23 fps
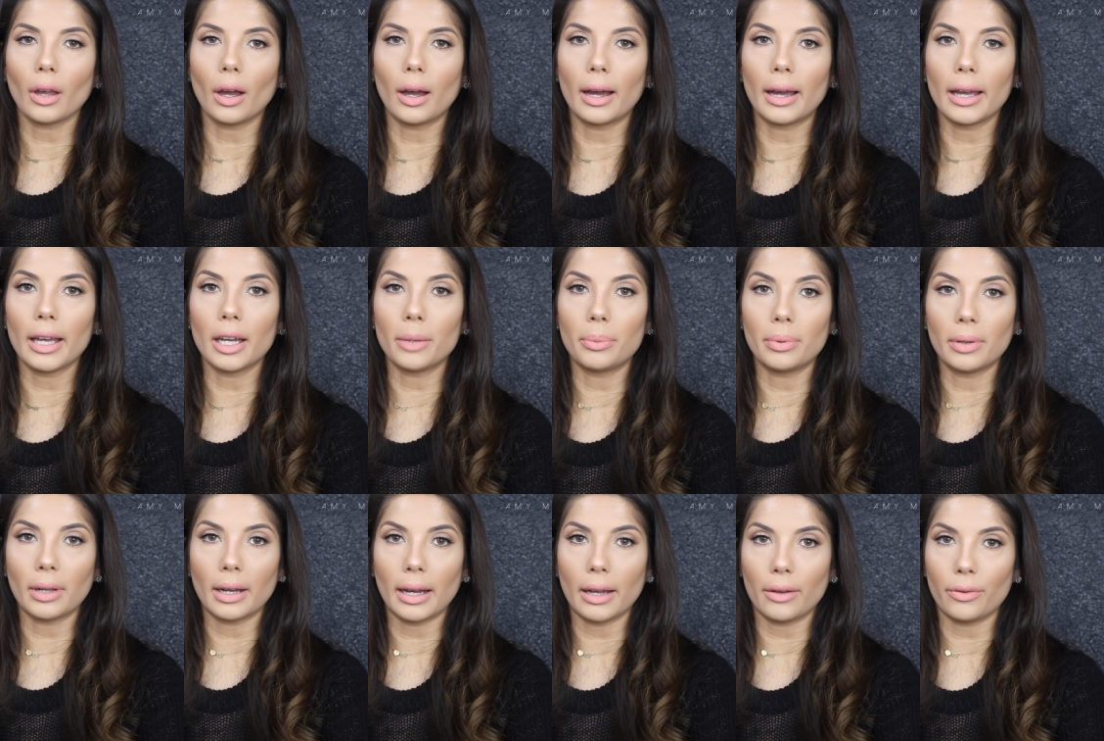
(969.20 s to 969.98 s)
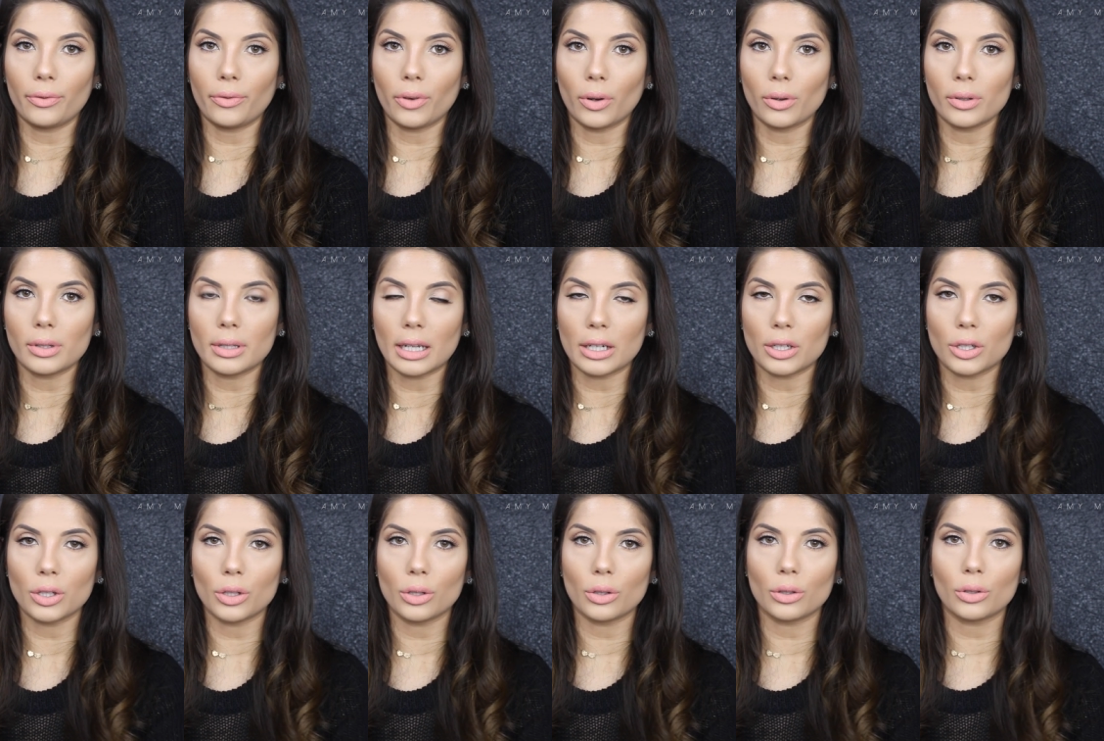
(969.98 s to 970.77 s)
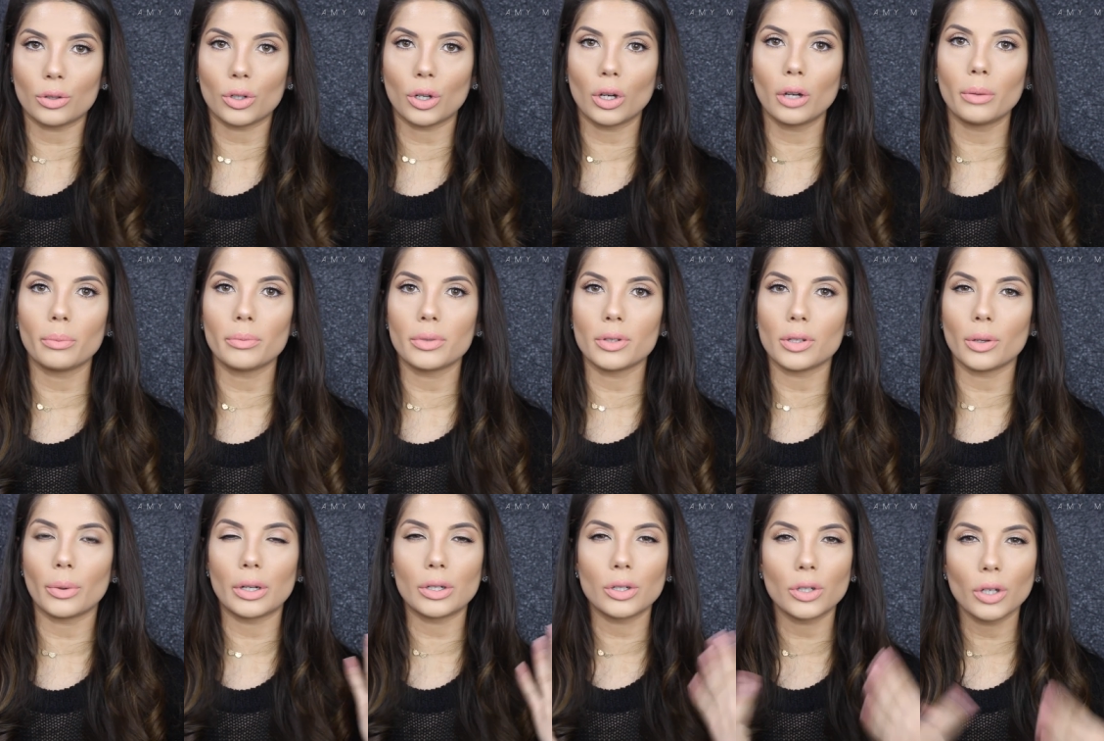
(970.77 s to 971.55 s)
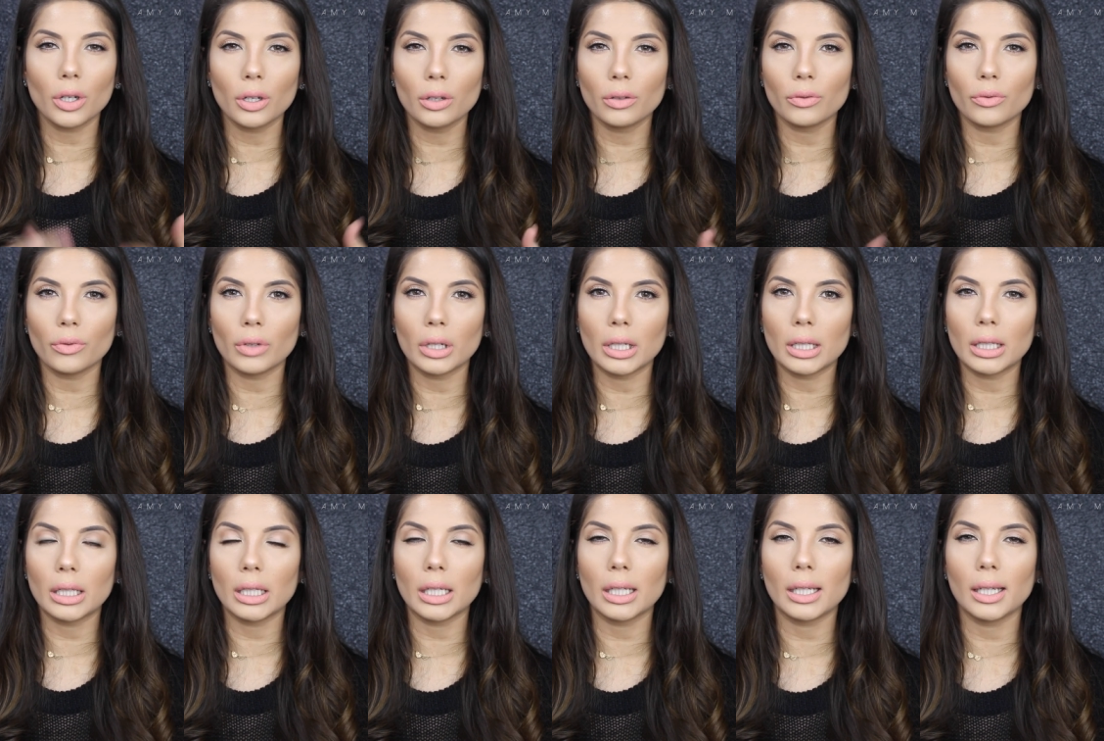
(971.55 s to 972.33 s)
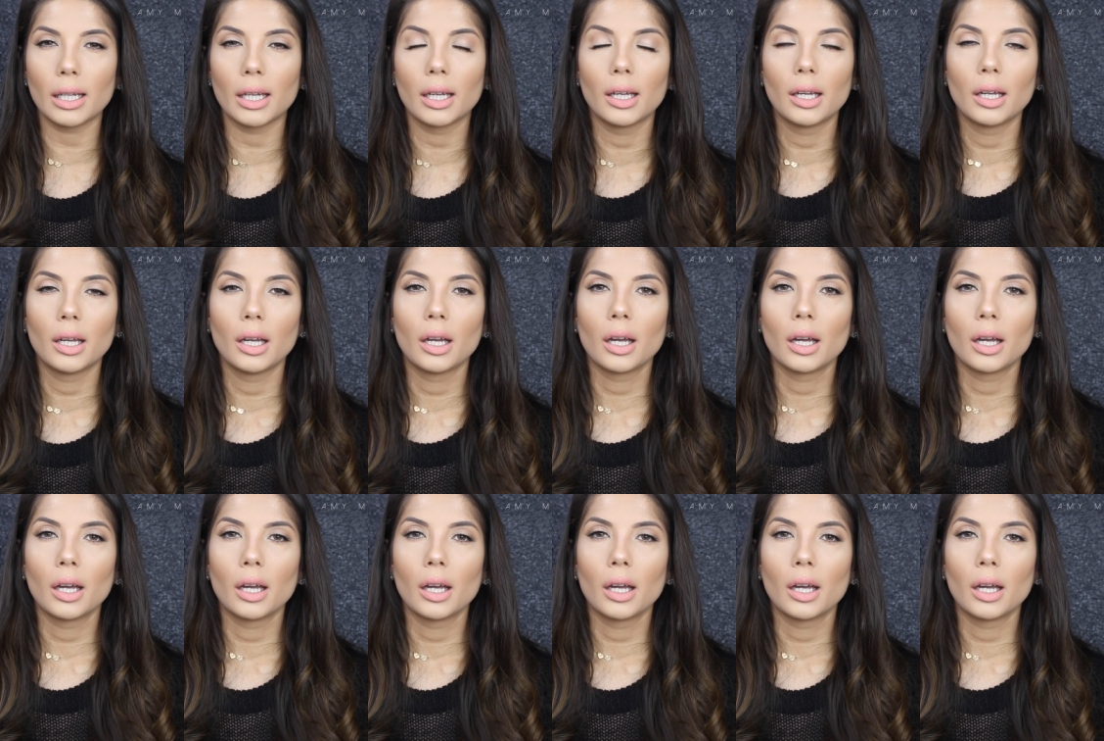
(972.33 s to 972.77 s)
I apply false lashes on top. So I don't really